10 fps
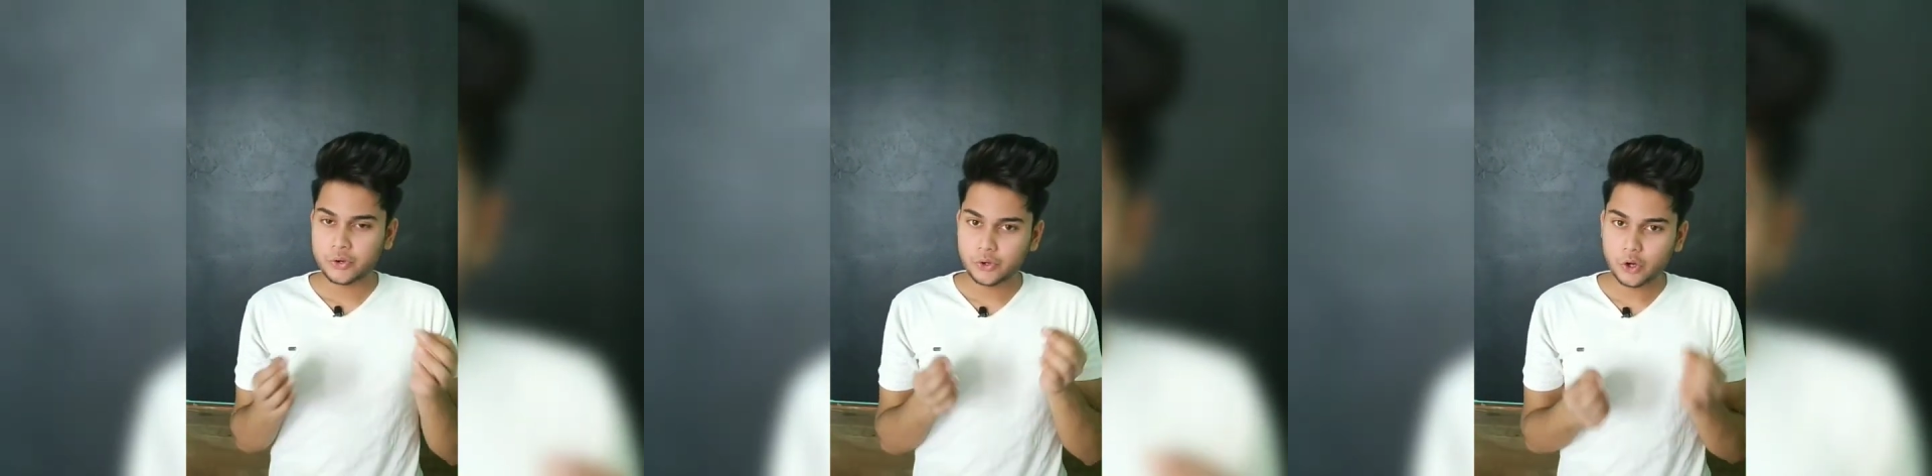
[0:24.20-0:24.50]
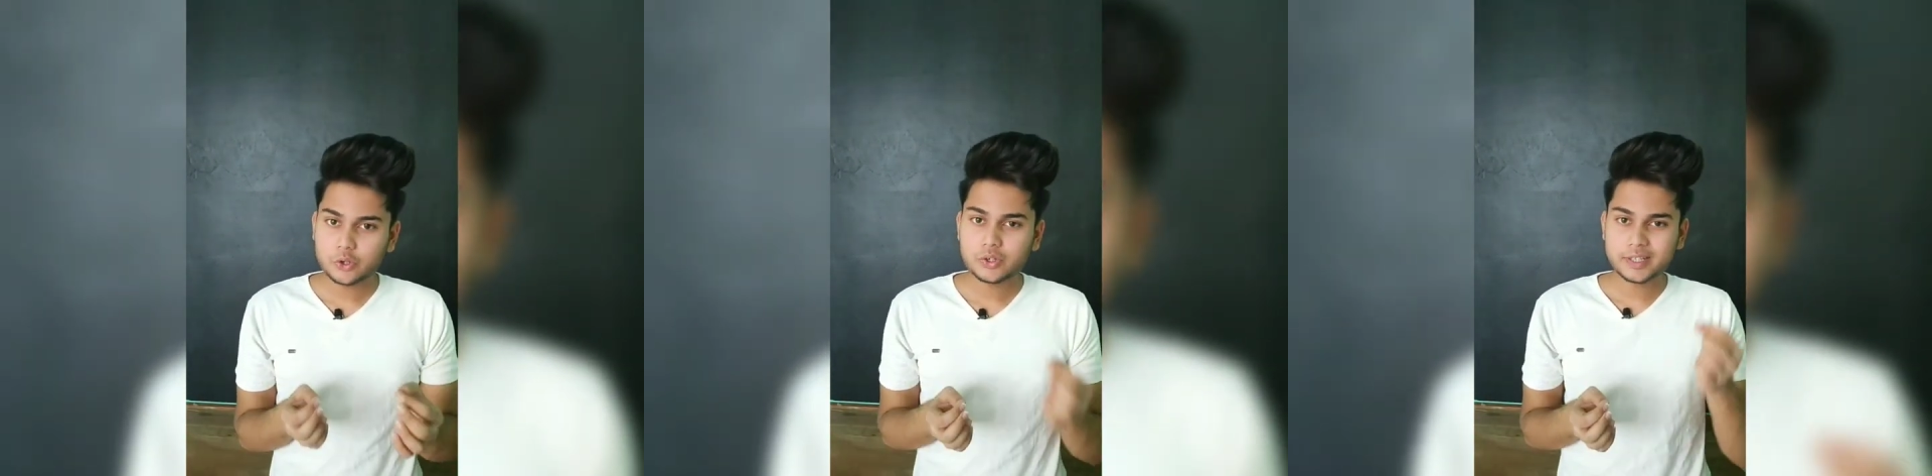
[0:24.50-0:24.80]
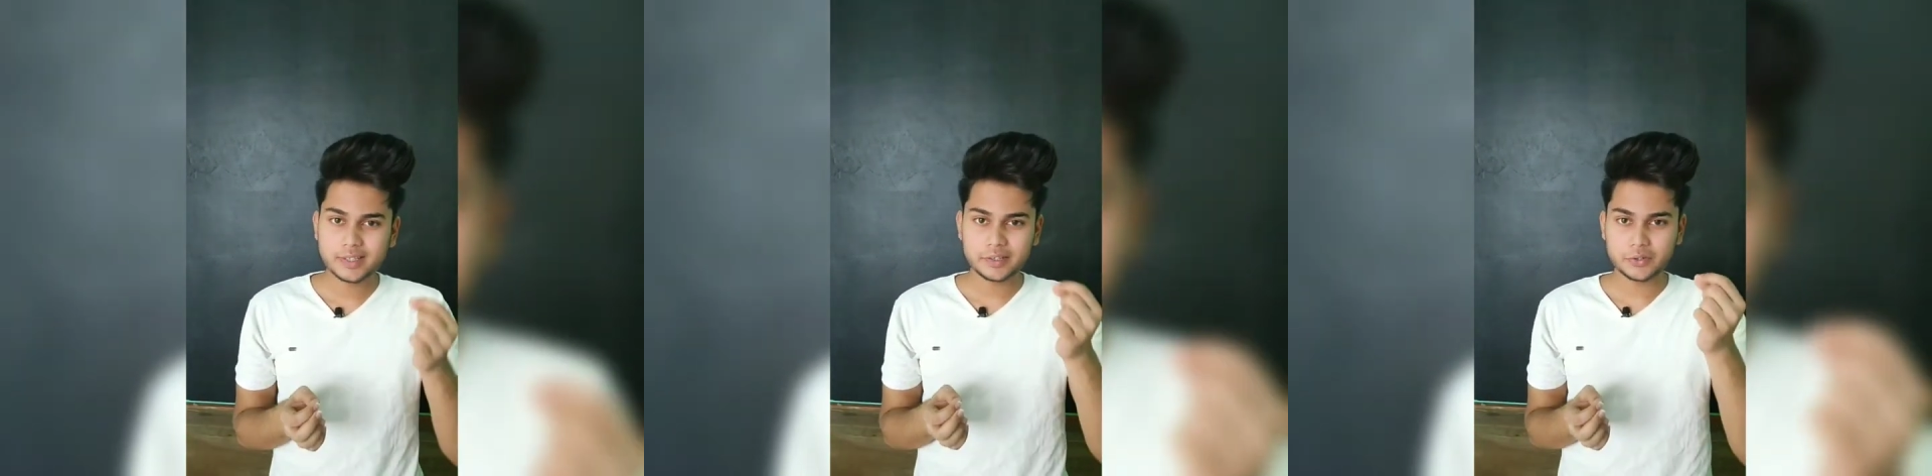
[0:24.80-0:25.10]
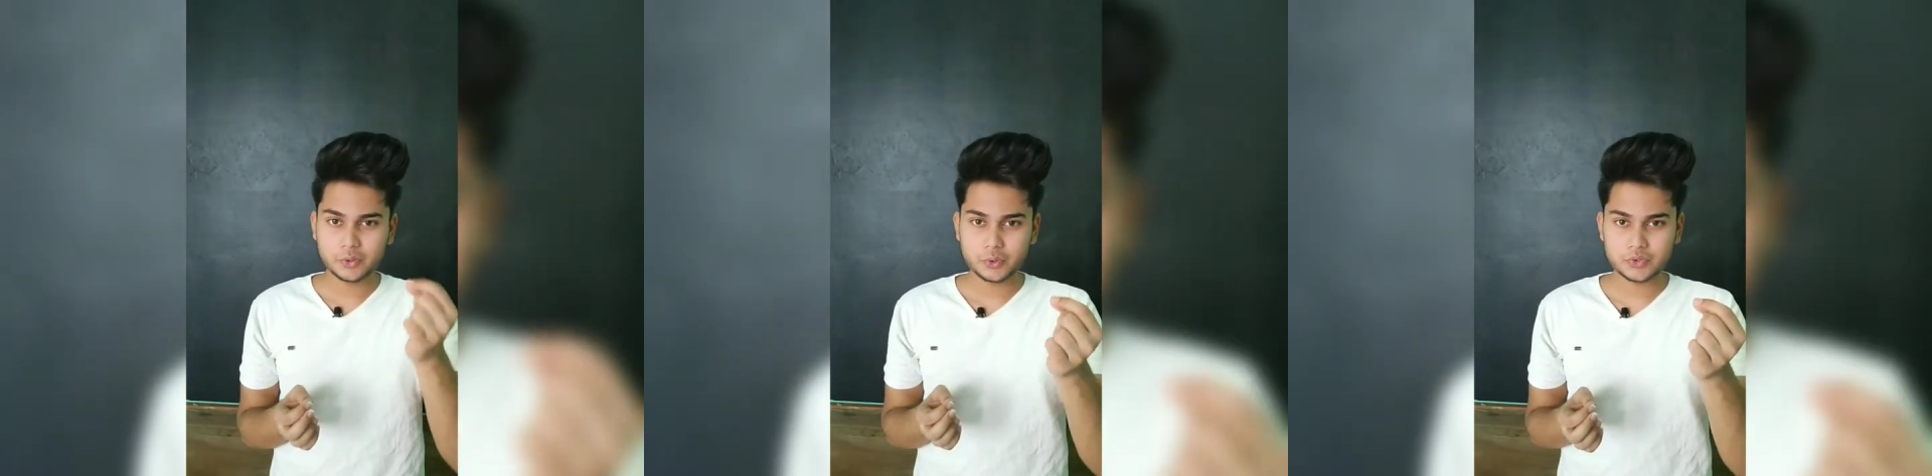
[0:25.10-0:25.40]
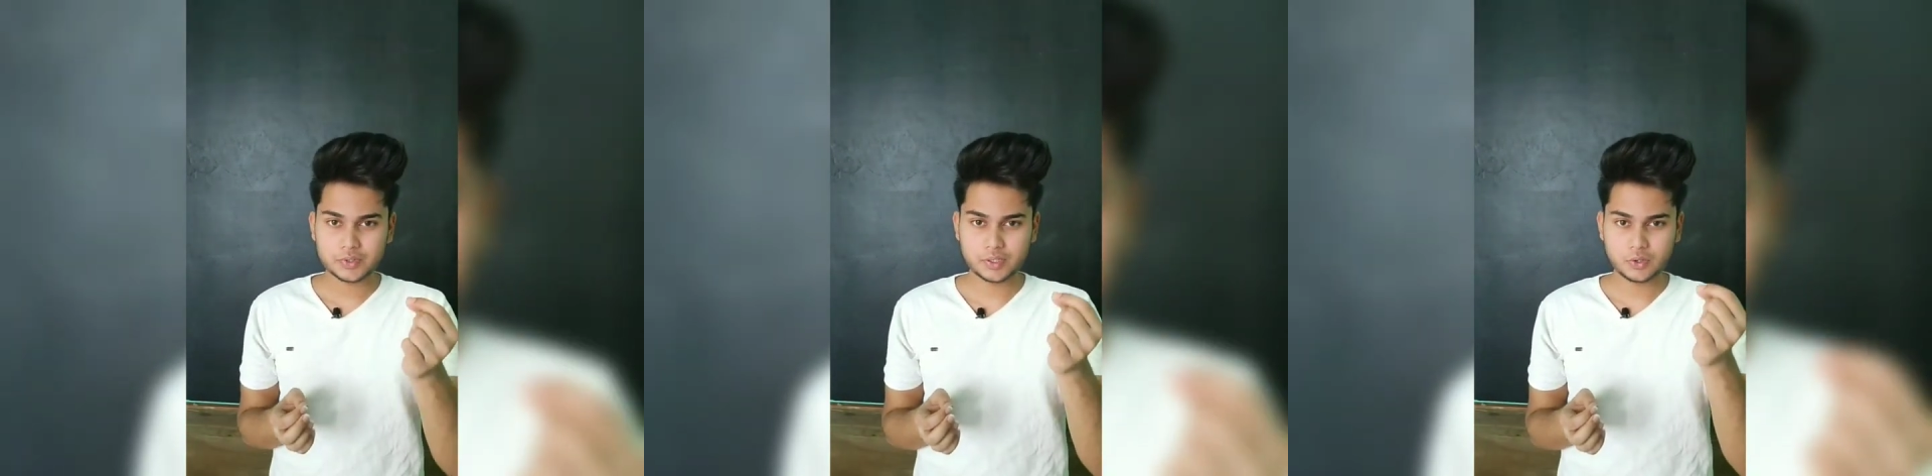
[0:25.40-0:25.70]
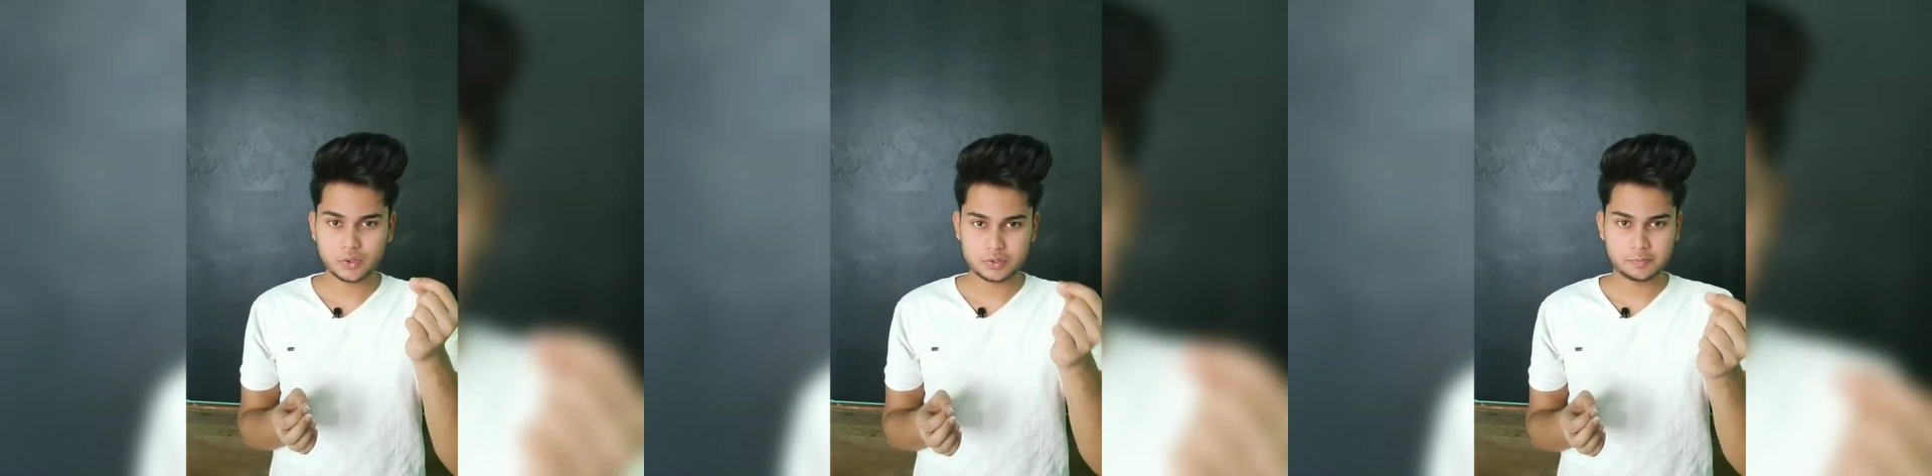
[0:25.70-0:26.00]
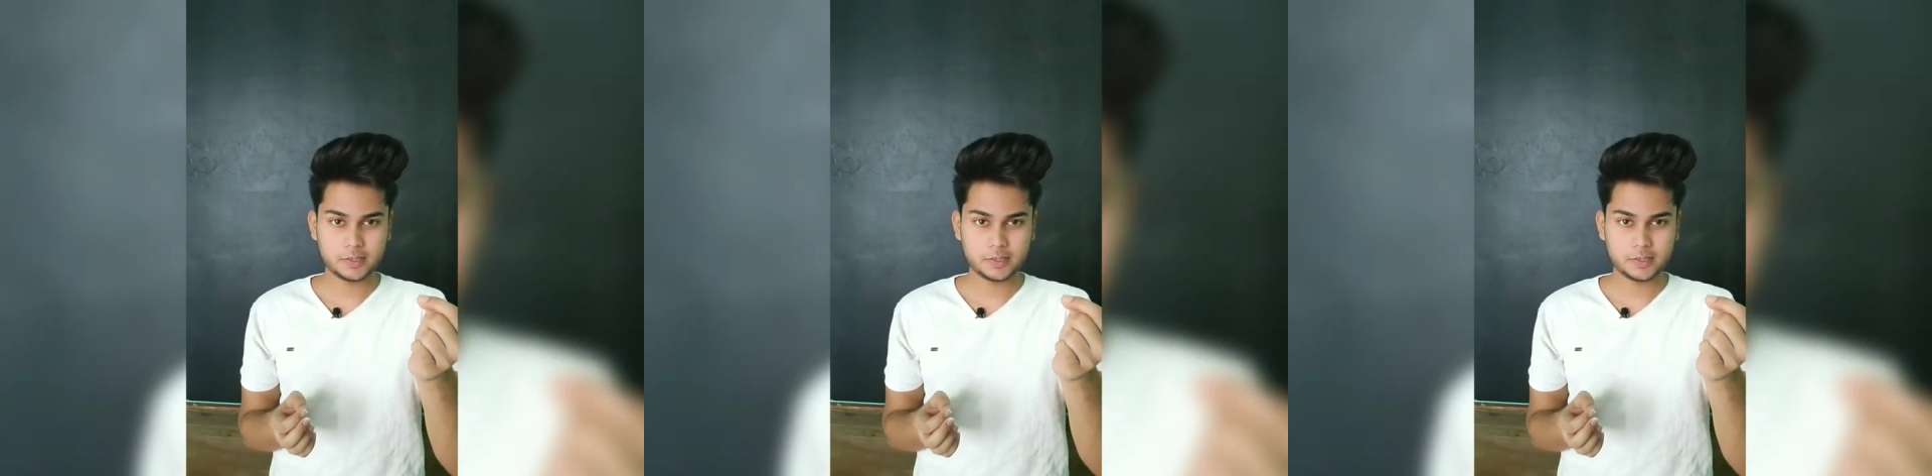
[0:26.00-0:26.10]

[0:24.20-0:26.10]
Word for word: Not only that, a rose cannot